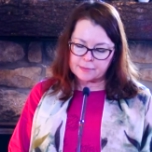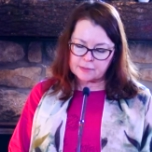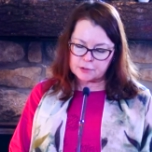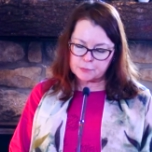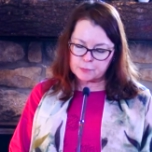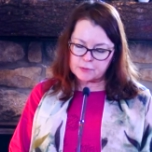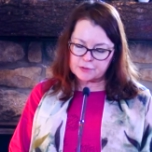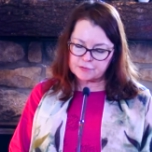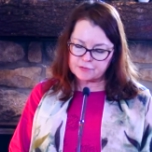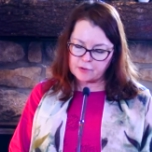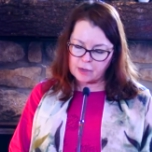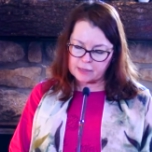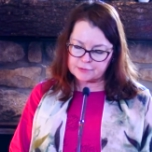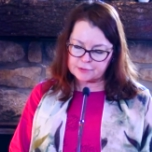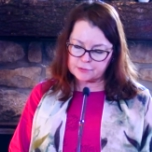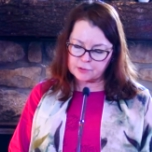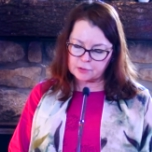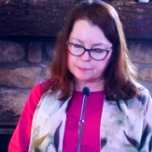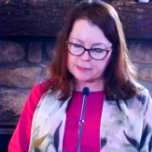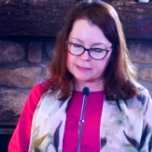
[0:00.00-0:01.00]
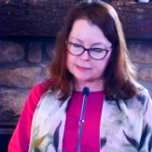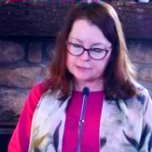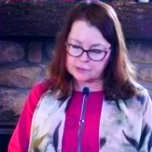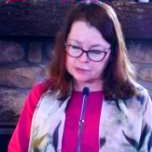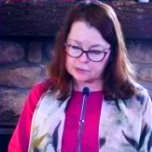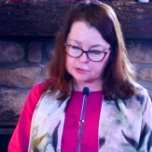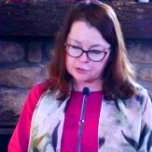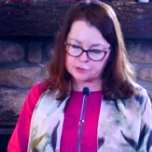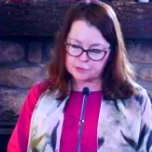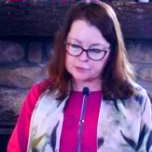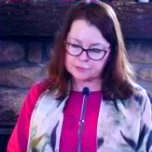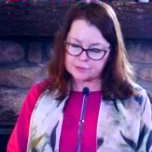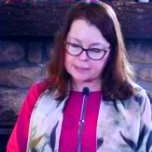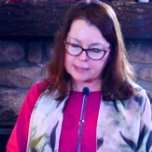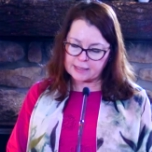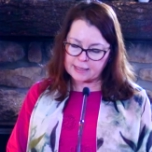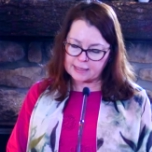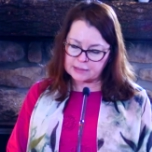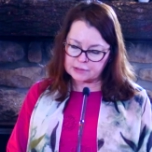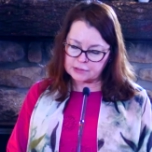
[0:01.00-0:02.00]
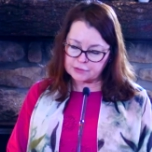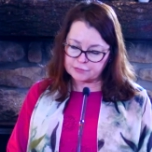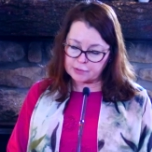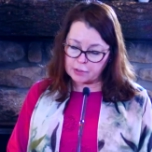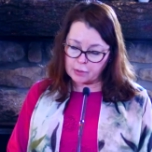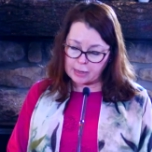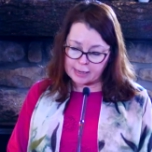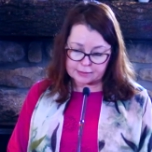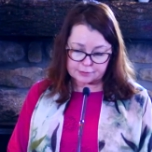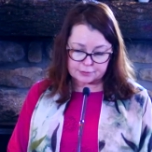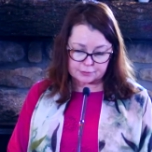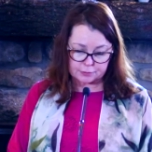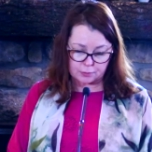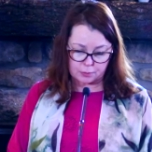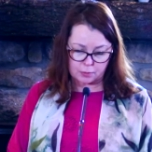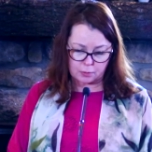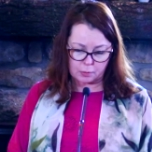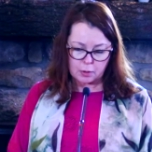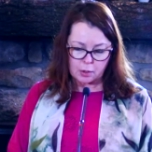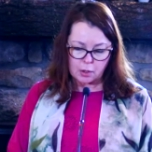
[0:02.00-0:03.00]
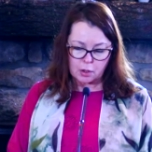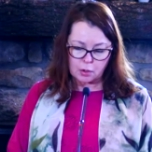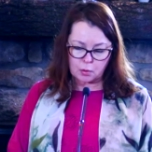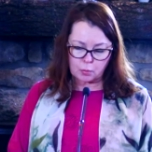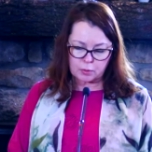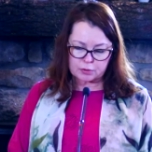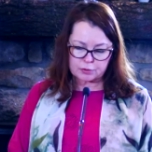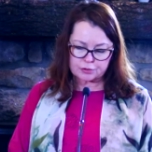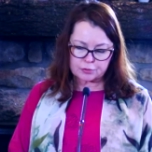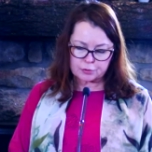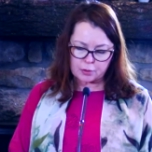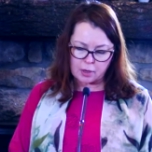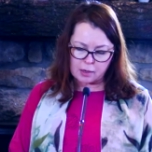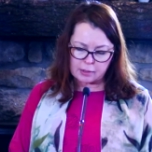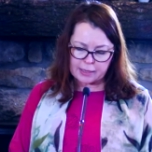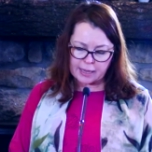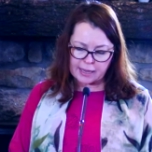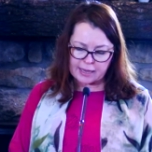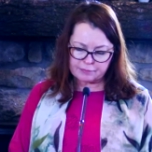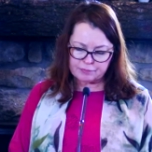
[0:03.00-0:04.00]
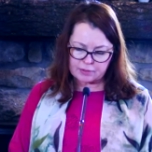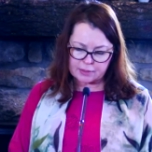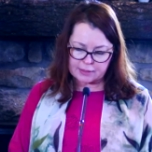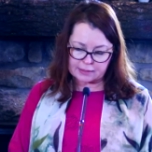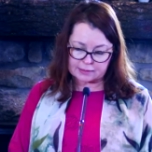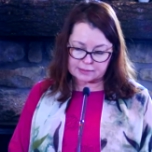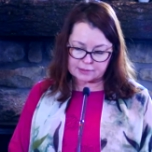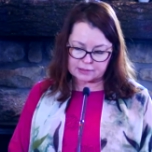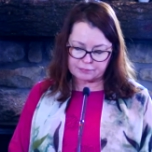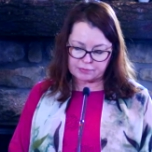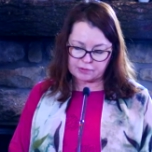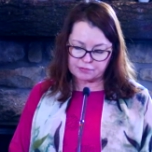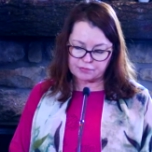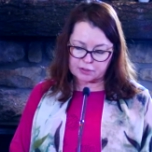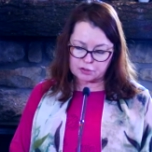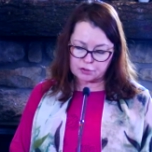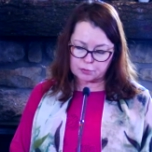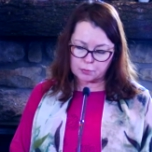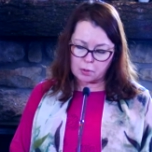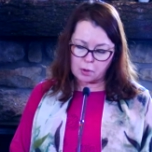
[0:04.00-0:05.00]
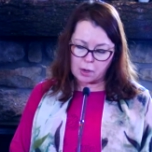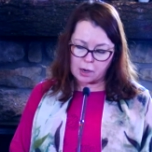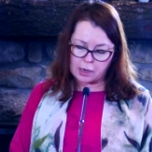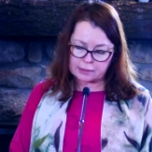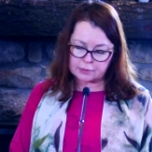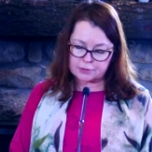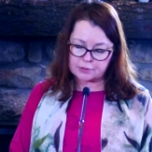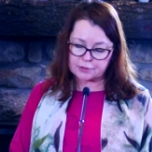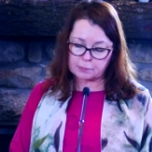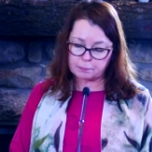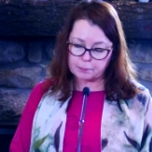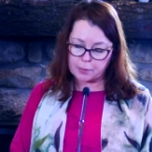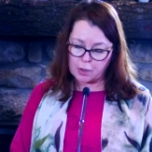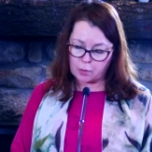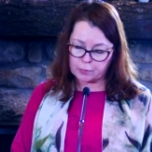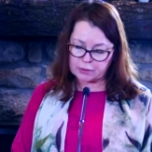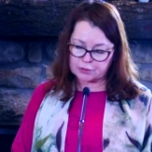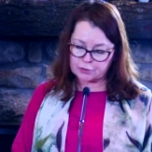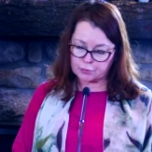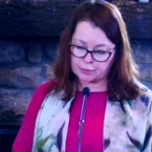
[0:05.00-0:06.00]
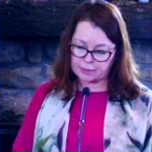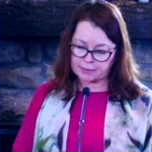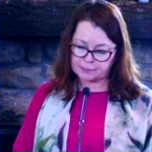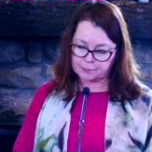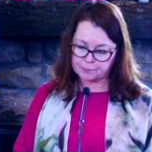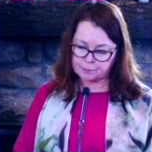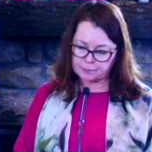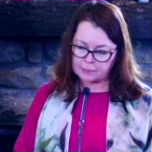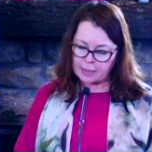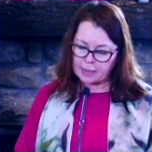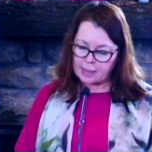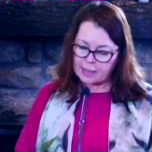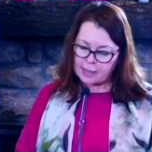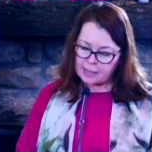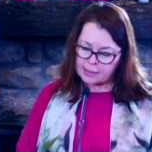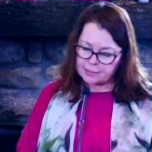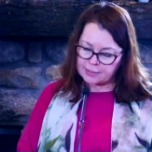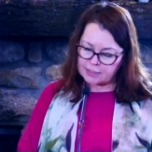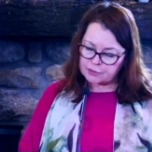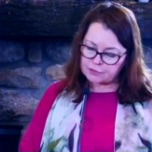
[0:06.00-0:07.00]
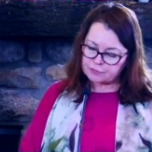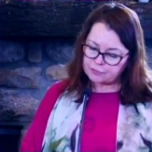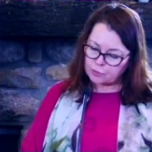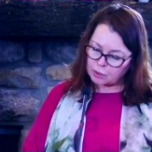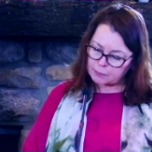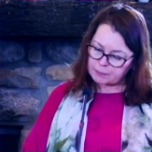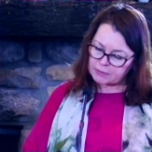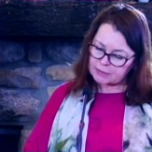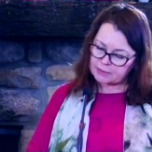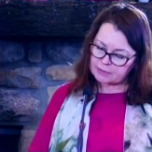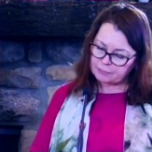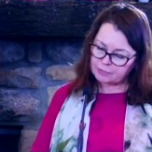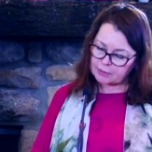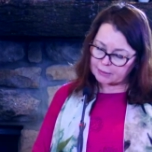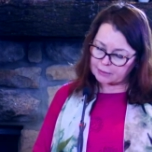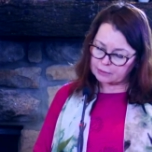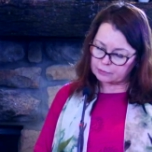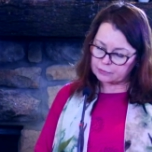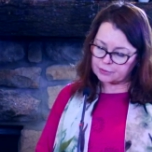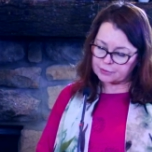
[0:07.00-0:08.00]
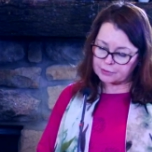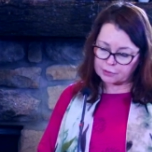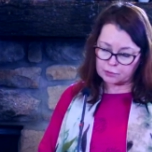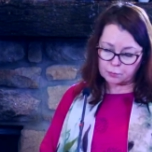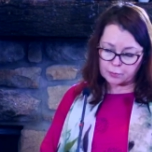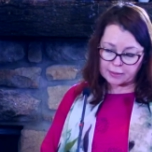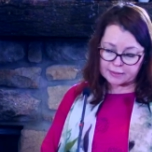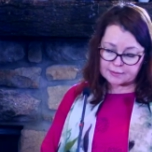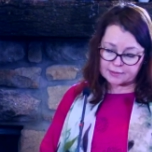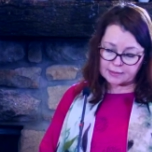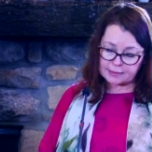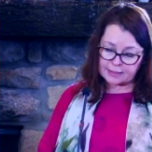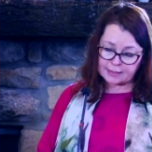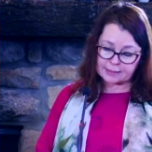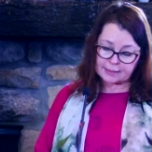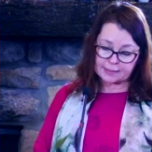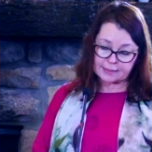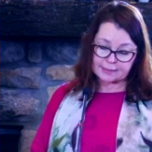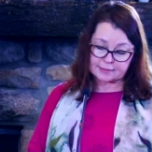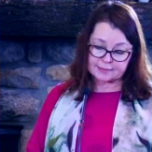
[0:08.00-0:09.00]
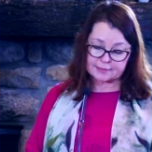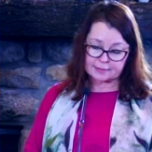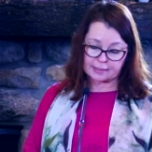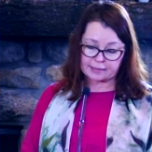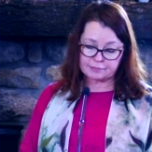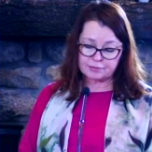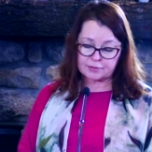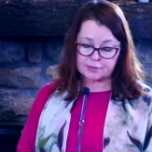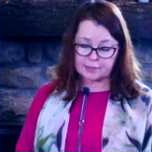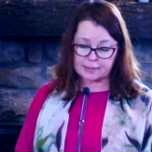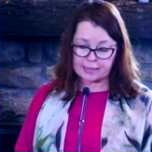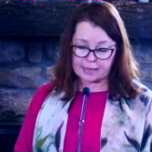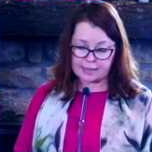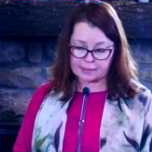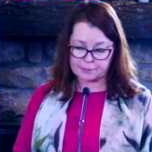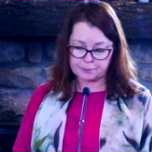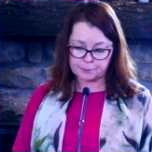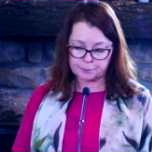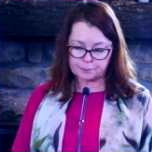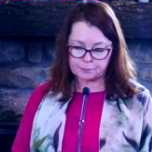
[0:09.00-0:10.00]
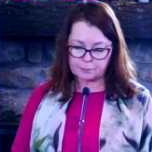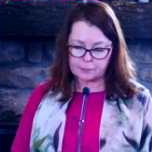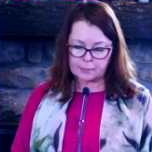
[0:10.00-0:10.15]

This was fostered by teachers at Catonsville High School who were strong advocates of the visual arts and poetry. These formative years still resonate in his life today.